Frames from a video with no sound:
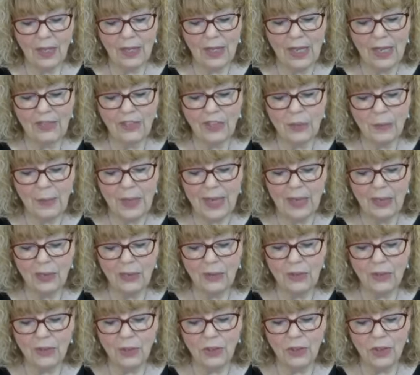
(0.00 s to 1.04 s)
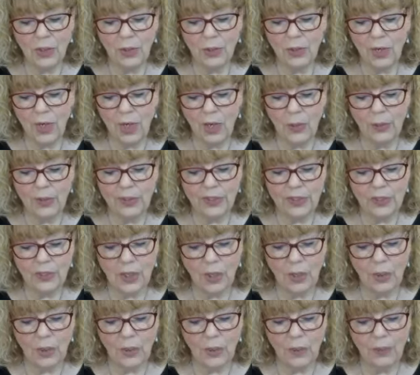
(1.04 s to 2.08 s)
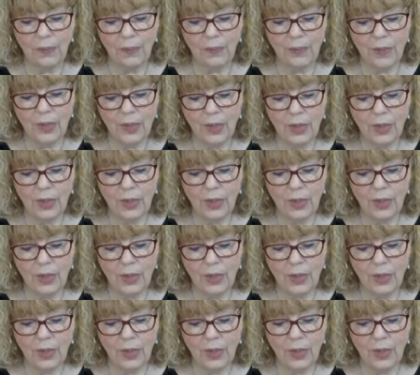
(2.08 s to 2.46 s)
Life's battles don't always go